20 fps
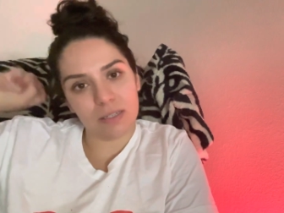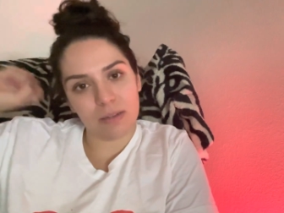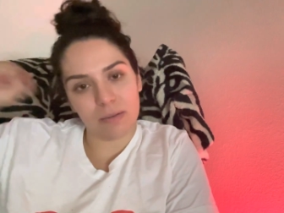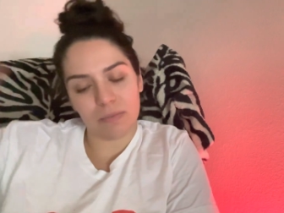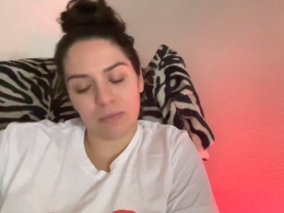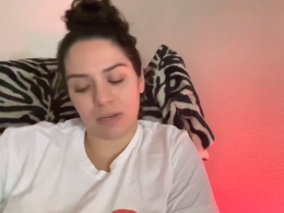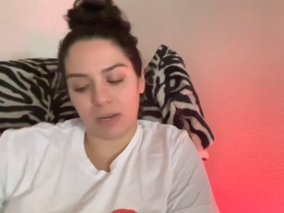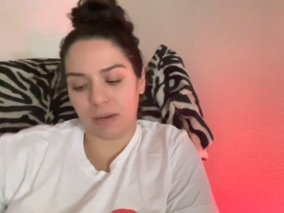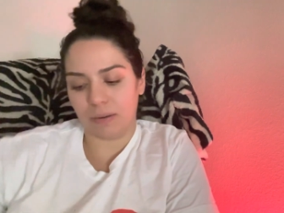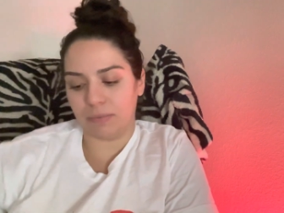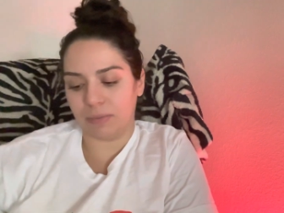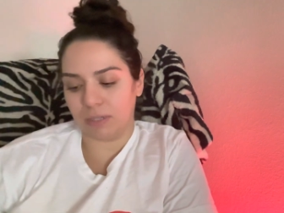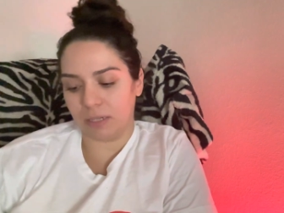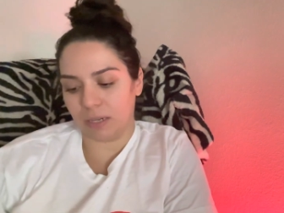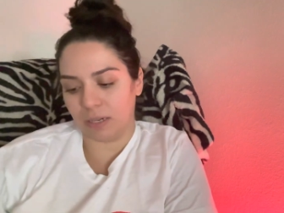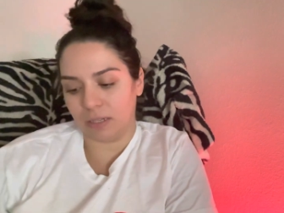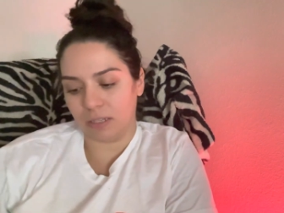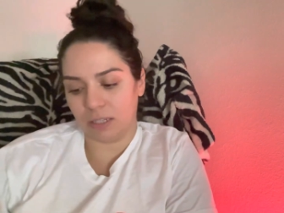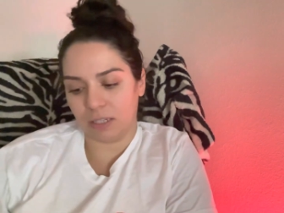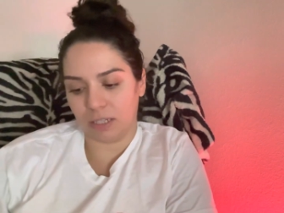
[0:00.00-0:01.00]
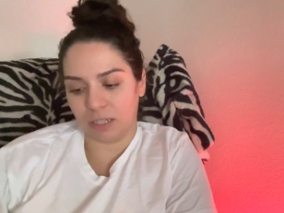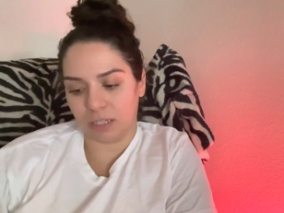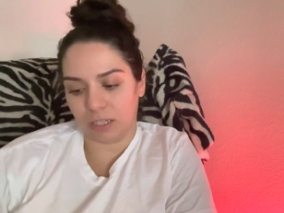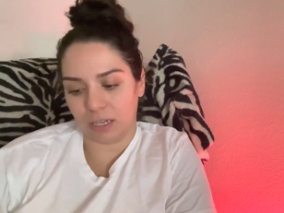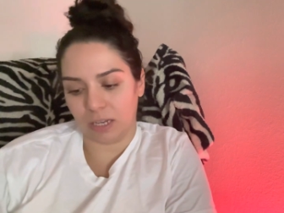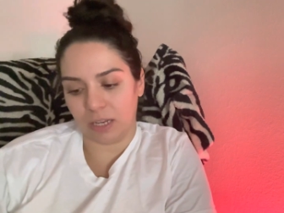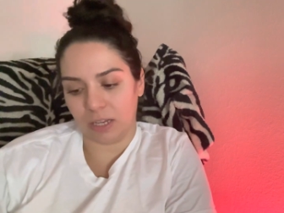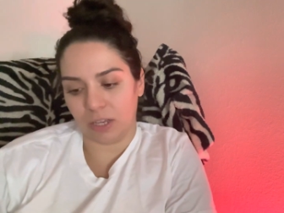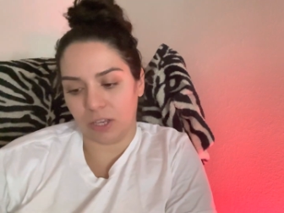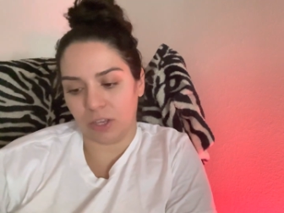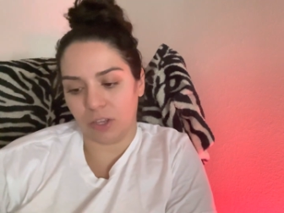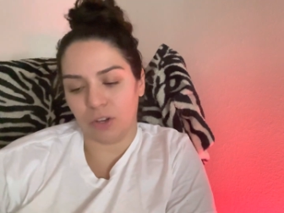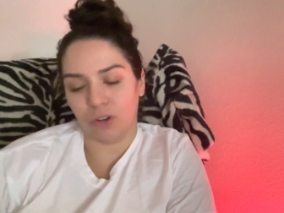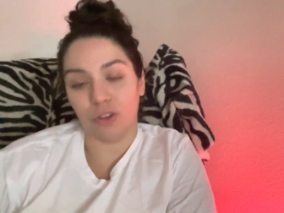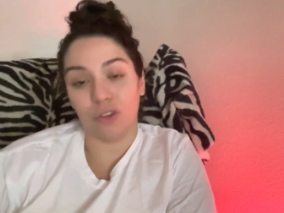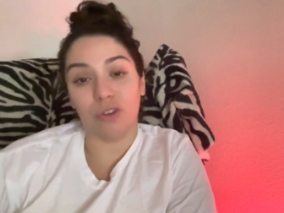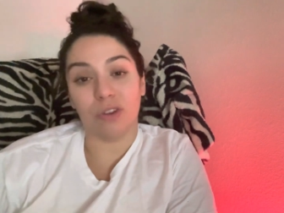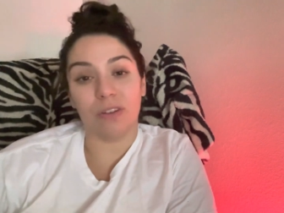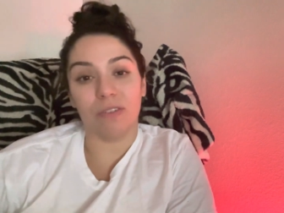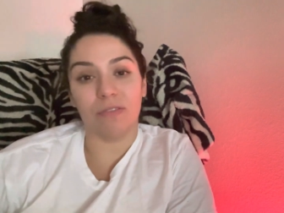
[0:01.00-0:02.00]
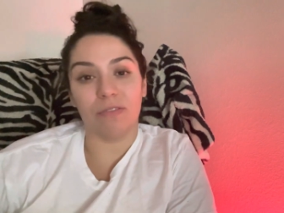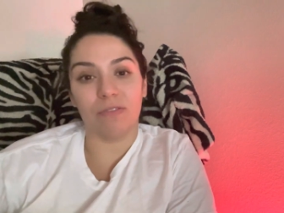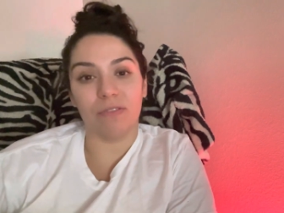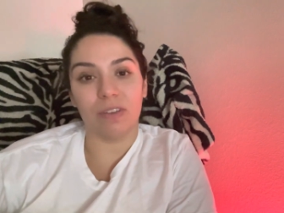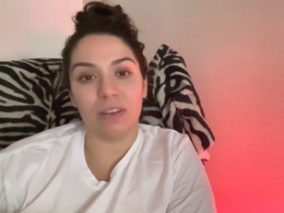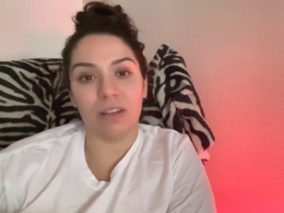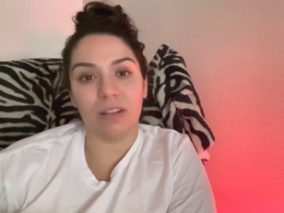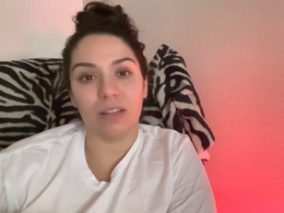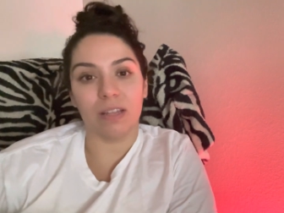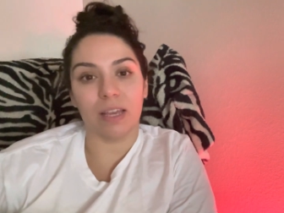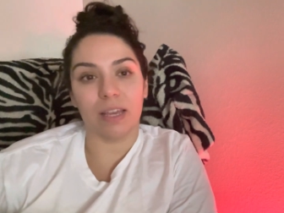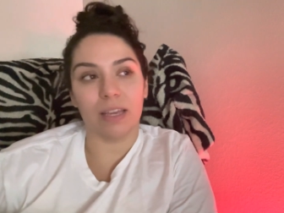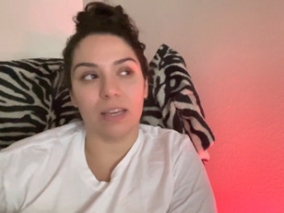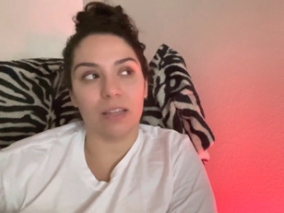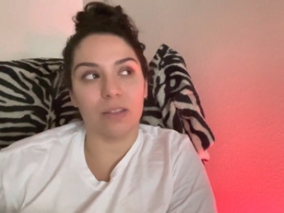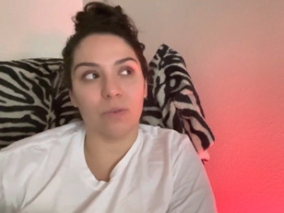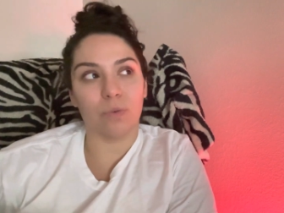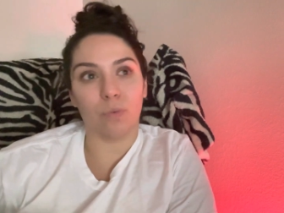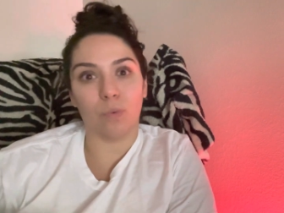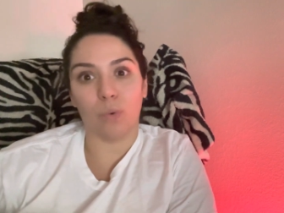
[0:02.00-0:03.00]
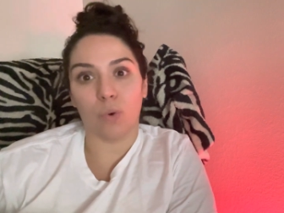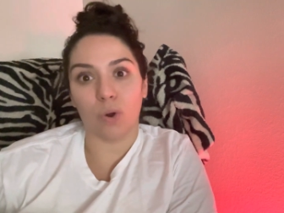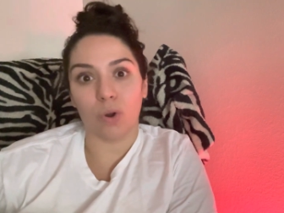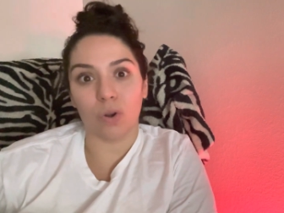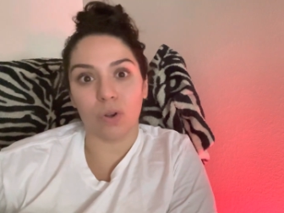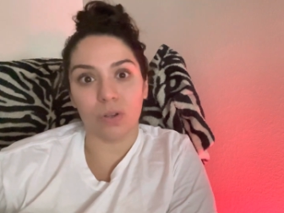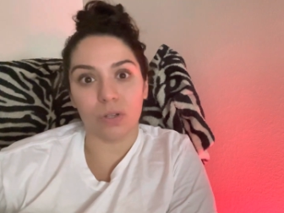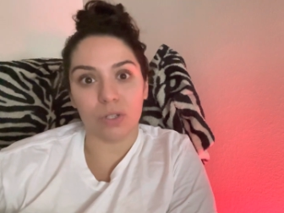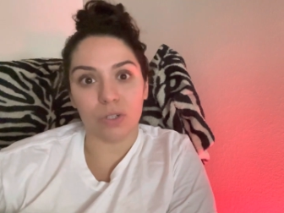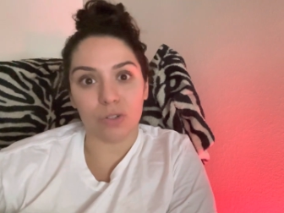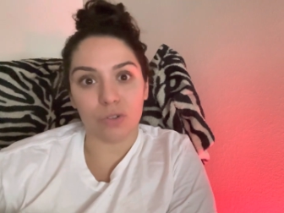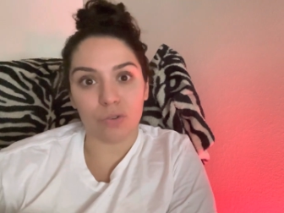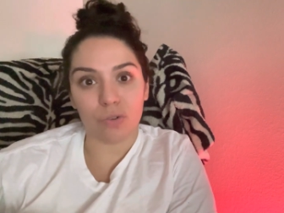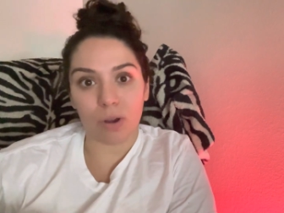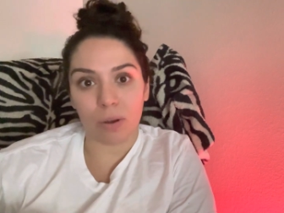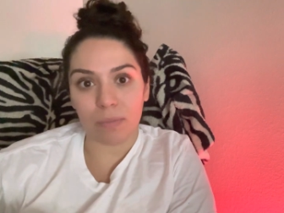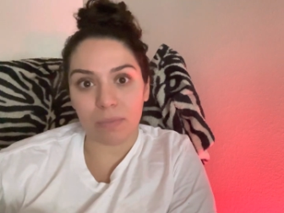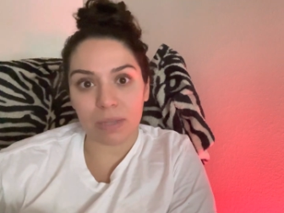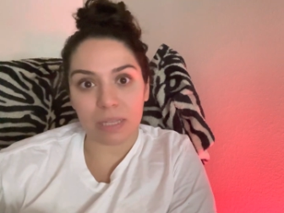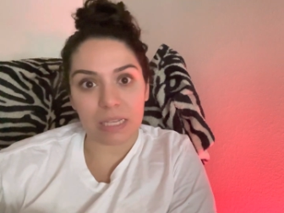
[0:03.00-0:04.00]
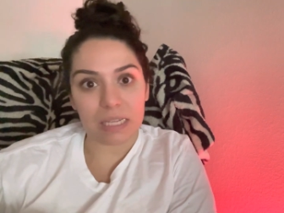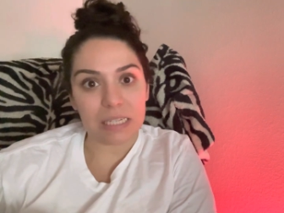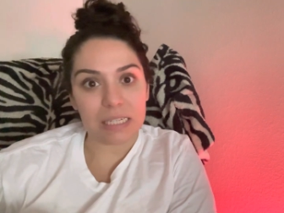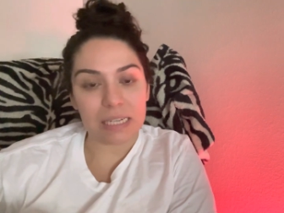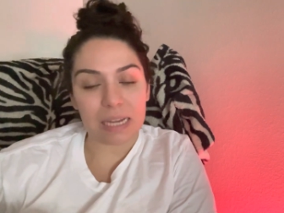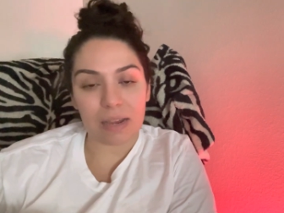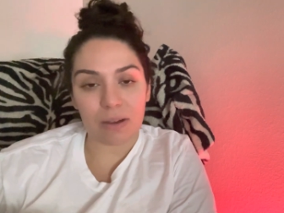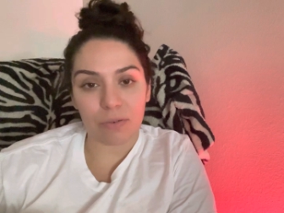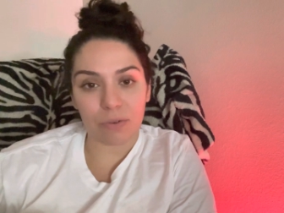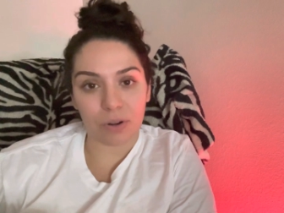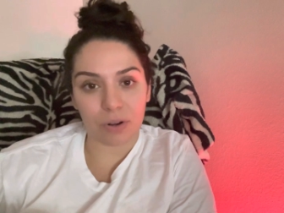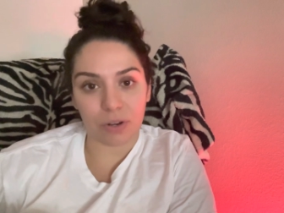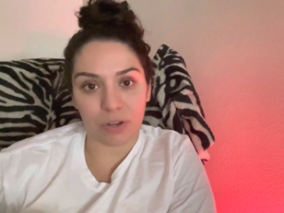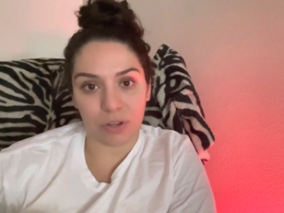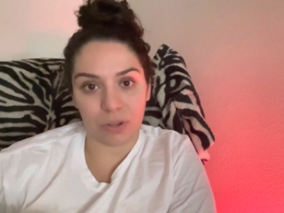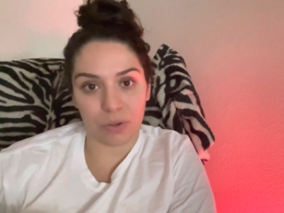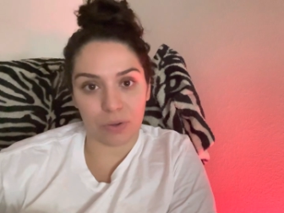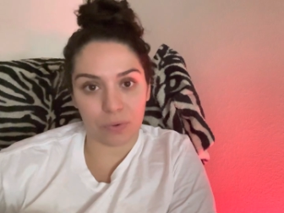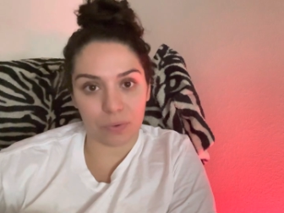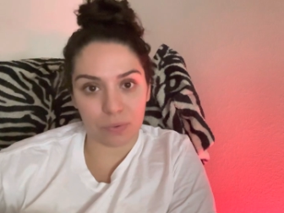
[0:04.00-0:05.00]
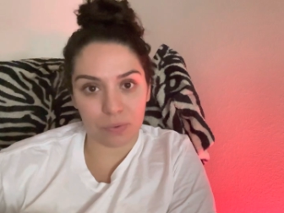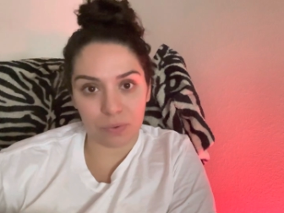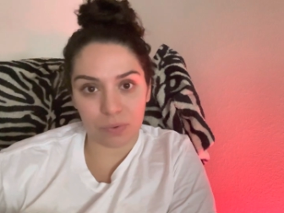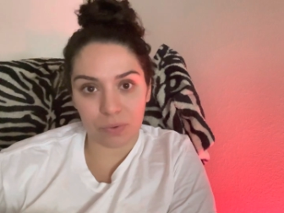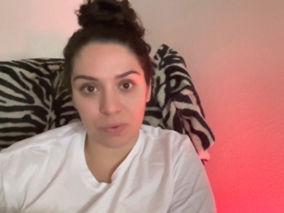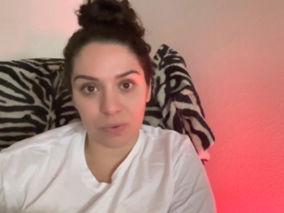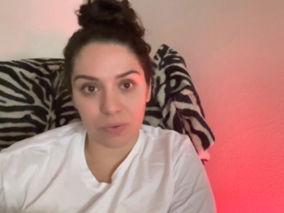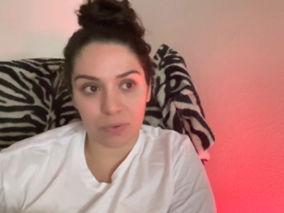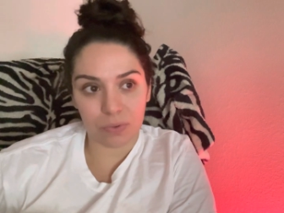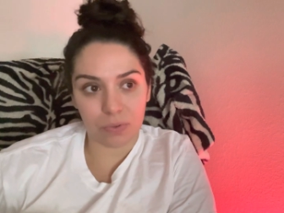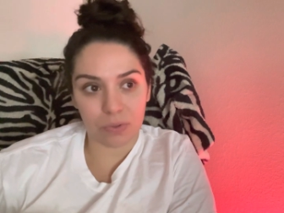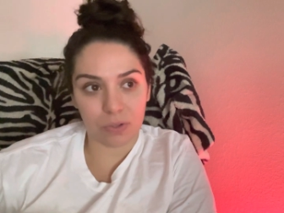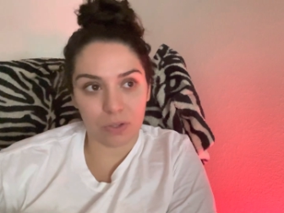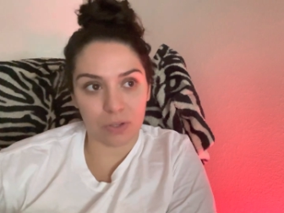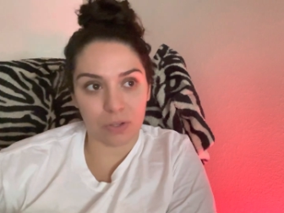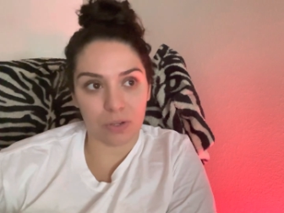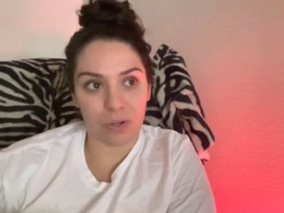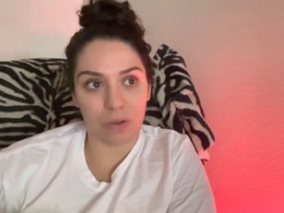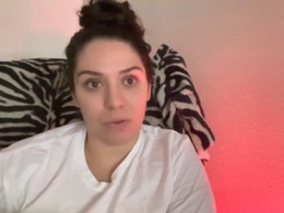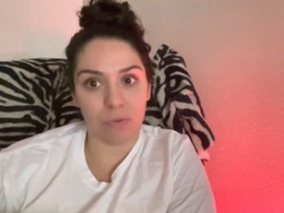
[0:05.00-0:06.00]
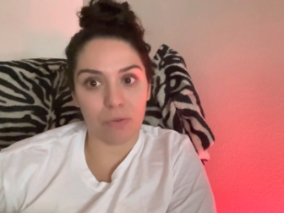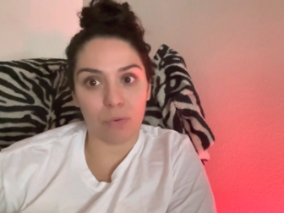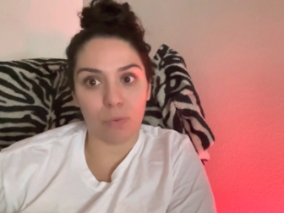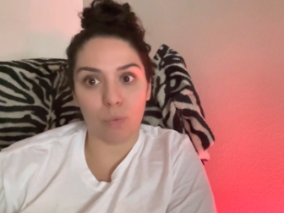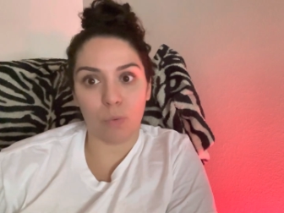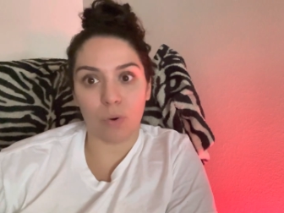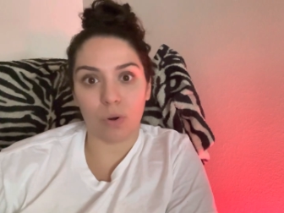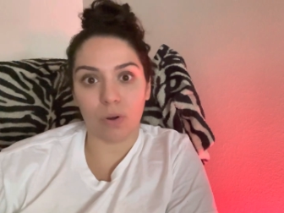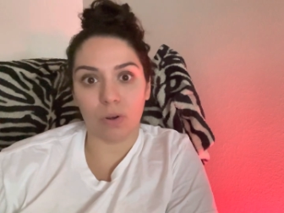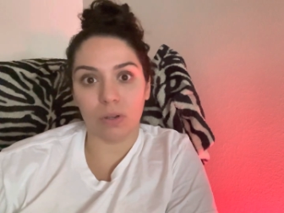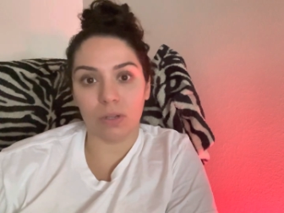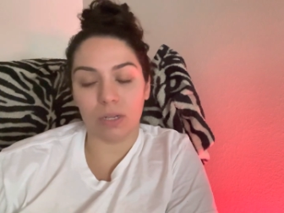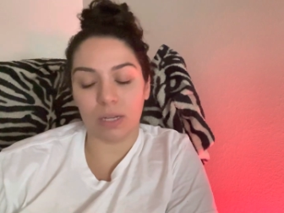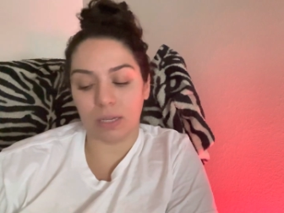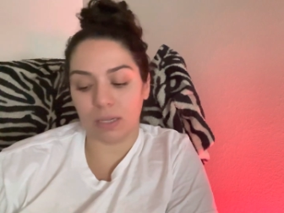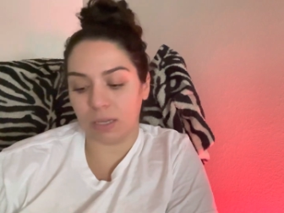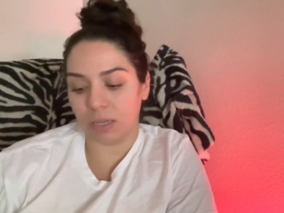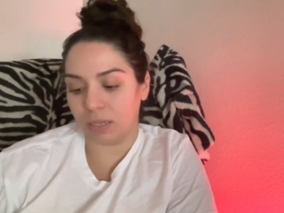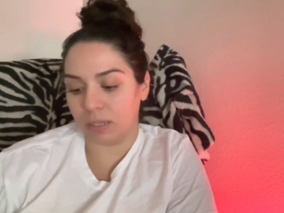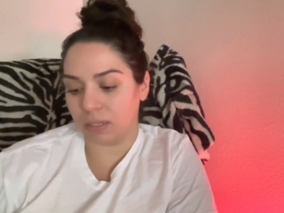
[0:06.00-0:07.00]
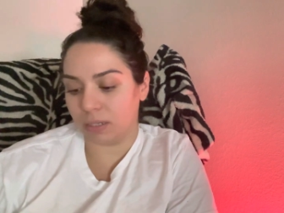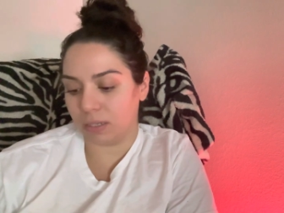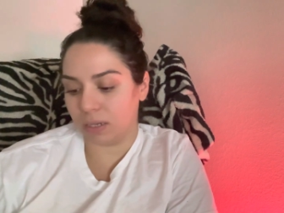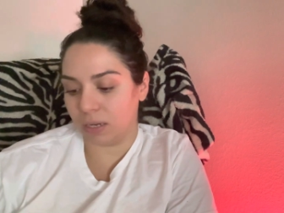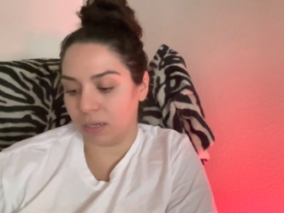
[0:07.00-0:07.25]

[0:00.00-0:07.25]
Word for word: Sometimes it's just like, you know, you can feel like the world is crumbling down on you. You know, the world is